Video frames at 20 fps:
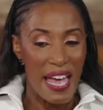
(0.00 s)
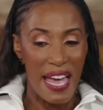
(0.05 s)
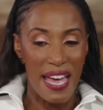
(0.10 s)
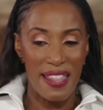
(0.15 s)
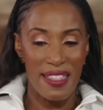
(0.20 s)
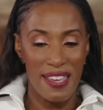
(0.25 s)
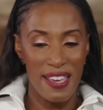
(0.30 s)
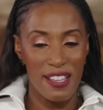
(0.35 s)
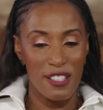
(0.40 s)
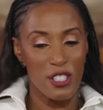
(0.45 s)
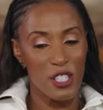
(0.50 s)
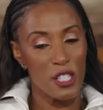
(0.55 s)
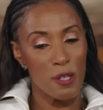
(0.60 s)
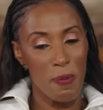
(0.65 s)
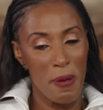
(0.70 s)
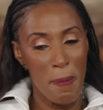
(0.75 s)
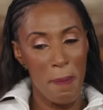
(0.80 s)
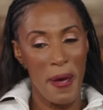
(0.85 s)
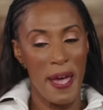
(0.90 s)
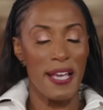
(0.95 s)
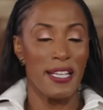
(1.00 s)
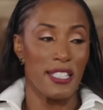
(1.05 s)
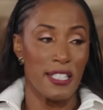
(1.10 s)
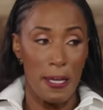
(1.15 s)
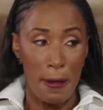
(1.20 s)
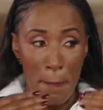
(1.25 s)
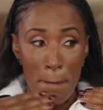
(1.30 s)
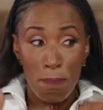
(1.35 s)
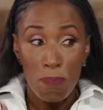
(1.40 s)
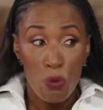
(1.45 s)
and then just be
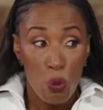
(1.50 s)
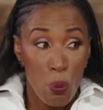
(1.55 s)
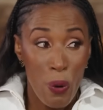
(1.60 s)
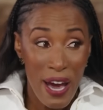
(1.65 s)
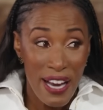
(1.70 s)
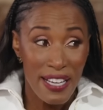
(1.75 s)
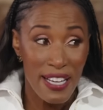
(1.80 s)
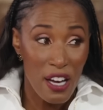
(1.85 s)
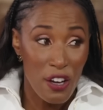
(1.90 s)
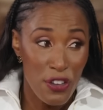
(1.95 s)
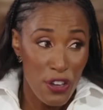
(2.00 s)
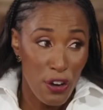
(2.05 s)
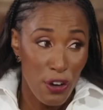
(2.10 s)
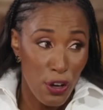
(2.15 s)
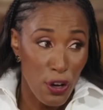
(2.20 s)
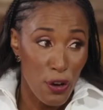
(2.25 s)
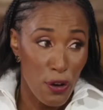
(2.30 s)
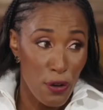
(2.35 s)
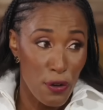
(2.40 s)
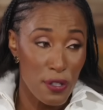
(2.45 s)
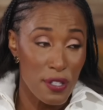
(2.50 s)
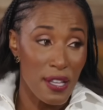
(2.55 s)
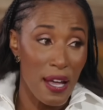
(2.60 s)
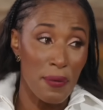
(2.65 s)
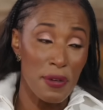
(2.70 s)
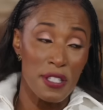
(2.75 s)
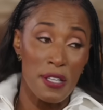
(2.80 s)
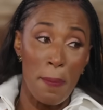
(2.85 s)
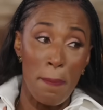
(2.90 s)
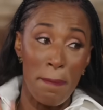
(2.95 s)
patient. Write down your goals. That
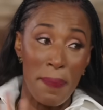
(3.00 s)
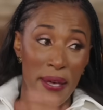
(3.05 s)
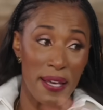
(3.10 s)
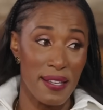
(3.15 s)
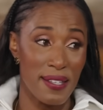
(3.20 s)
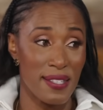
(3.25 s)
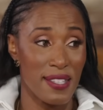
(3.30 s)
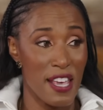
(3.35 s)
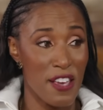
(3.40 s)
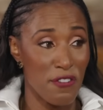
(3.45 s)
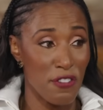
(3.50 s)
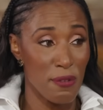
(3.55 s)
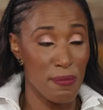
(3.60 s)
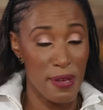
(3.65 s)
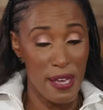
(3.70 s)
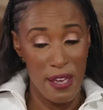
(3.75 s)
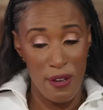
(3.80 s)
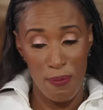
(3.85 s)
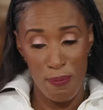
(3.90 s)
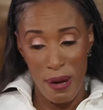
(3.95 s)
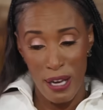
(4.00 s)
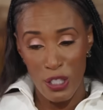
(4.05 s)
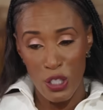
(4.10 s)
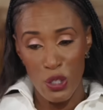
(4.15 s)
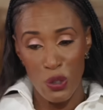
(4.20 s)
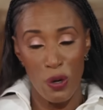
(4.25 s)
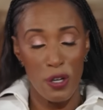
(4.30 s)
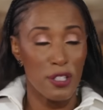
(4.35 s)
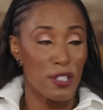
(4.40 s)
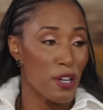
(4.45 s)
was the biggest thing for me. My
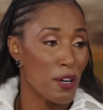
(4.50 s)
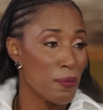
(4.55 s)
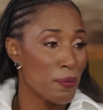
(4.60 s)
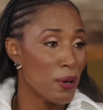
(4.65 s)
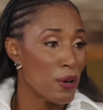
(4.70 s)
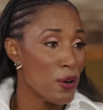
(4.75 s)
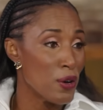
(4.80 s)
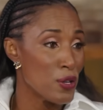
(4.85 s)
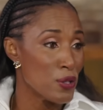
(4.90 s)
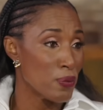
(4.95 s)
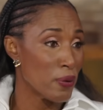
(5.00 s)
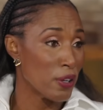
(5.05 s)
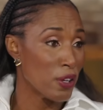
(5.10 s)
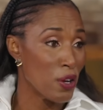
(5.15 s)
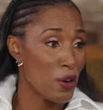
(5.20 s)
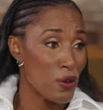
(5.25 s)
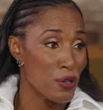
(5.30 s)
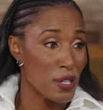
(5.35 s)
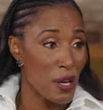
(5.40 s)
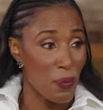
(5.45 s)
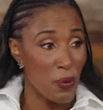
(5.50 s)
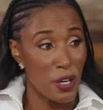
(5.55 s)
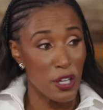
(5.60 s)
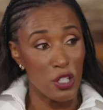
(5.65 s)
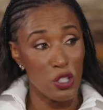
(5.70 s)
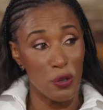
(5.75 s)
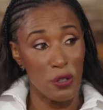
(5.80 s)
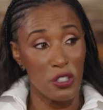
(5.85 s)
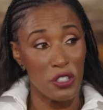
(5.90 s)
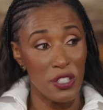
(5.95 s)
short-term goals were goals I wanted
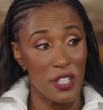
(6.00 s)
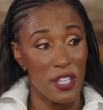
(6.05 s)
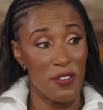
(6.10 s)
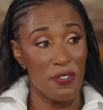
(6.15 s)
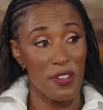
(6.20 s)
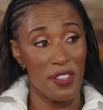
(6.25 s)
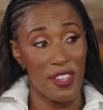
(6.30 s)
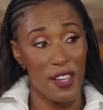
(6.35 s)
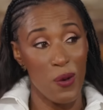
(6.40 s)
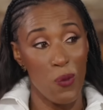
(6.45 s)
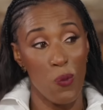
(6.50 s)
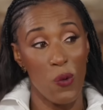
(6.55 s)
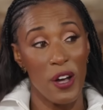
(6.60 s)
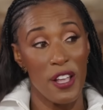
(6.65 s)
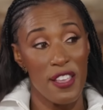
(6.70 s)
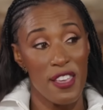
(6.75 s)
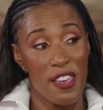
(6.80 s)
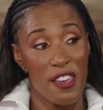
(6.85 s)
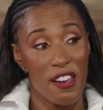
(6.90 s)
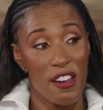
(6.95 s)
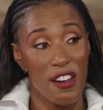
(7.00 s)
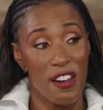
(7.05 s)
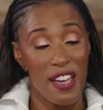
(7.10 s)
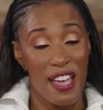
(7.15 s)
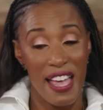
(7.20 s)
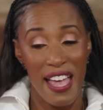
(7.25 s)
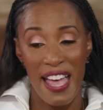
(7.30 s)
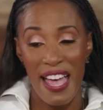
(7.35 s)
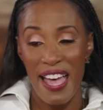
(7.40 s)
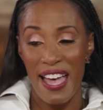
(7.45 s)
to achieve within one year,
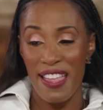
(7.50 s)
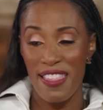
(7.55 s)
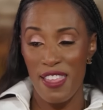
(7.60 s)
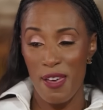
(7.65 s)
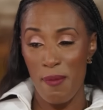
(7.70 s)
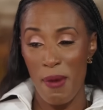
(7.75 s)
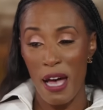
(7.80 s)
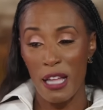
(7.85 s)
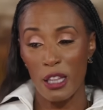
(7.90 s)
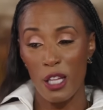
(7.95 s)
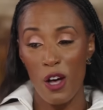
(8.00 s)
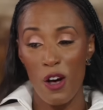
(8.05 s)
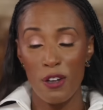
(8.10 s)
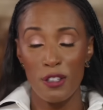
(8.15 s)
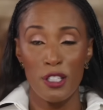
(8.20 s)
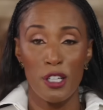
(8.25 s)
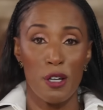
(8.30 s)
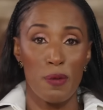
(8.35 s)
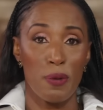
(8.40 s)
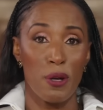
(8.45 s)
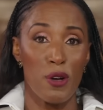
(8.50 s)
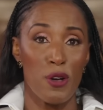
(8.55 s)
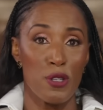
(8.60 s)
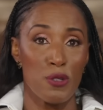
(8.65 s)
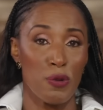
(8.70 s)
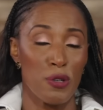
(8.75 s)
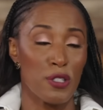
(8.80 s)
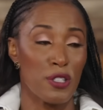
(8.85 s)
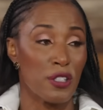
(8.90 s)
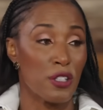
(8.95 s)
and then my long-term goals
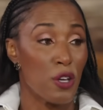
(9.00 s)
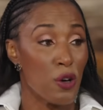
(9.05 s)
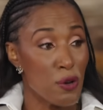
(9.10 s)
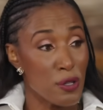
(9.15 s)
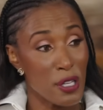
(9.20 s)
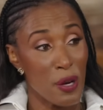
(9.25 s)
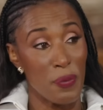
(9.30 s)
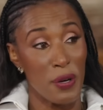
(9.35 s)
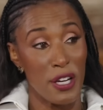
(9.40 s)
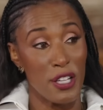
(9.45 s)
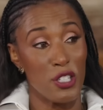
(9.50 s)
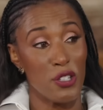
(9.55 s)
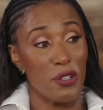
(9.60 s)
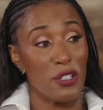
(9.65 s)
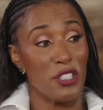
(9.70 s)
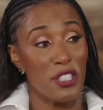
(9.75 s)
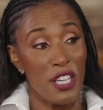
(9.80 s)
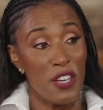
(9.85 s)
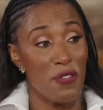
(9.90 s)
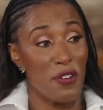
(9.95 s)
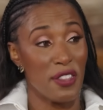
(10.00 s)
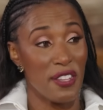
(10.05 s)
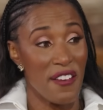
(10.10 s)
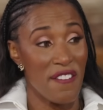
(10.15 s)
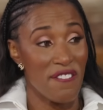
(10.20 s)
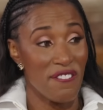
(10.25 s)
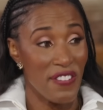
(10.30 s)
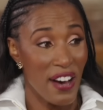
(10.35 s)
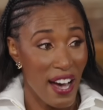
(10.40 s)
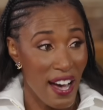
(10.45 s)
were goals I wanted to achieve
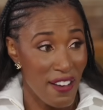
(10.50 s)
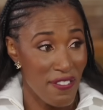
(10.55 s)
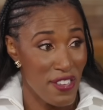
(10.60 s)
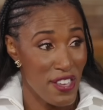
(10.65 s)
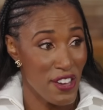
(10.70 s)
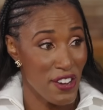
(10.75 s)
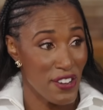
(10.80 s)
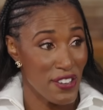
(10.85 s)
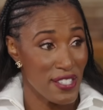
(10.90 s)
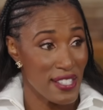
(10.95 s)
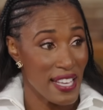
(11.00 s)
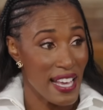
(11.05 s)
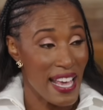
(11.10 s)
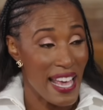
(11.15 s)
within five years.